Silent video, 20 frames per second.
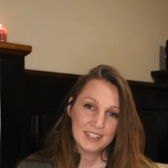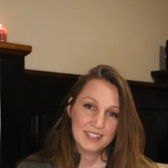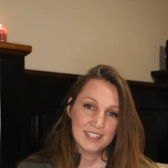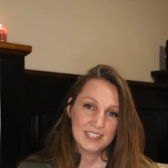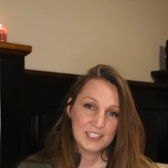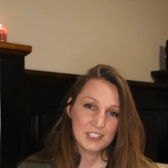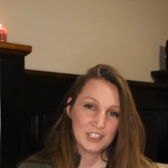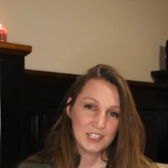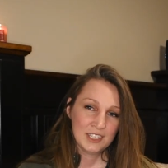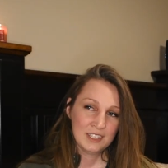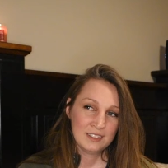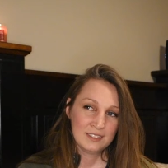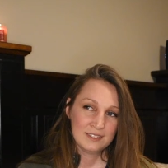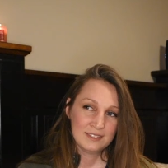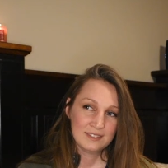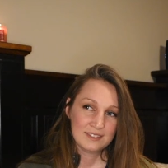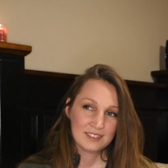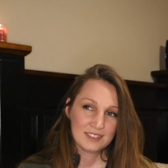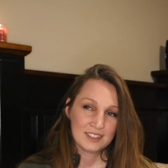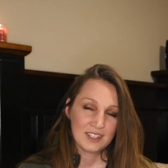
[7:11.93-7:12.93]

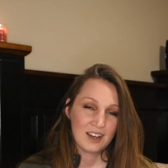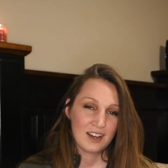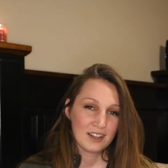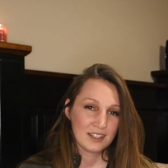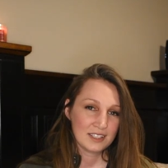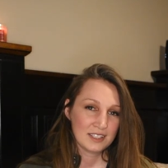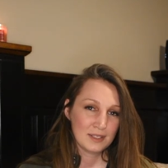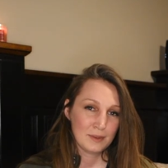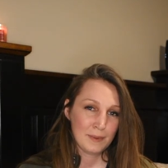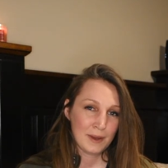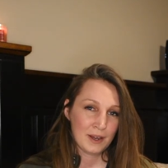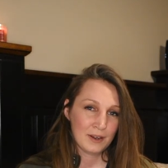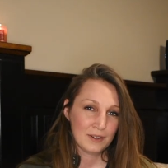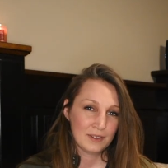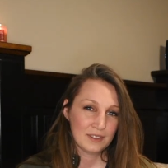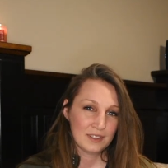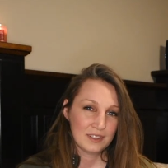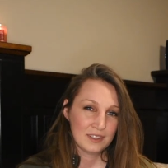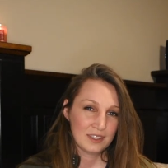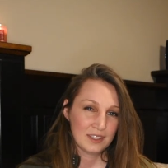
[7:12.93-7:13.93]
Jeanne talks about
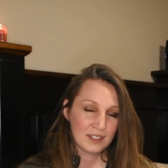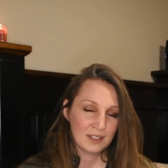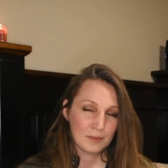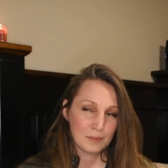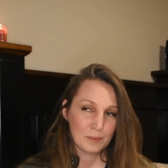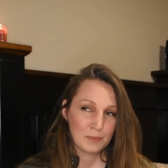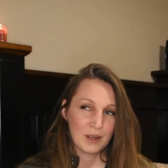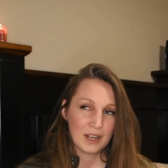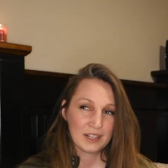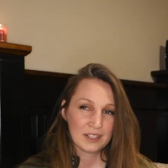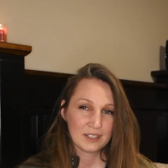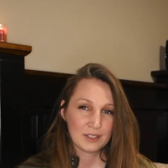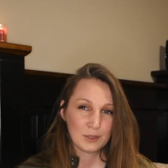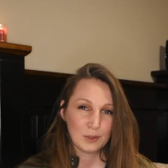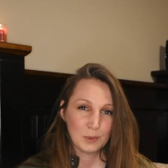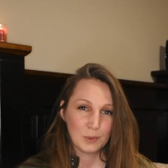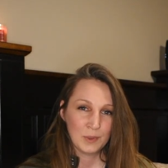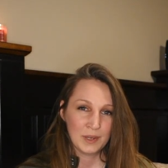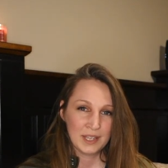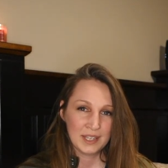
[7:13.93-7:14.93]
practical
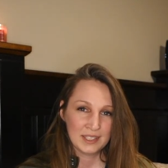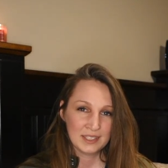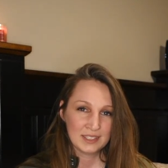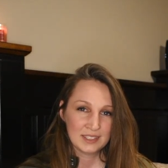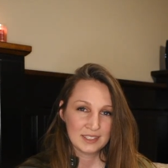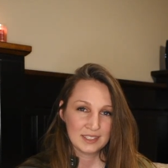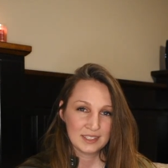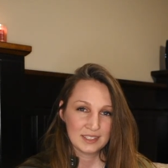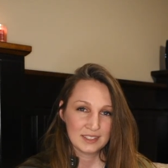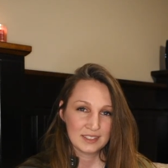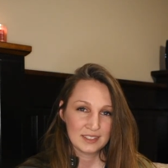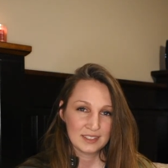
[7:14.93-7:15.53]
ways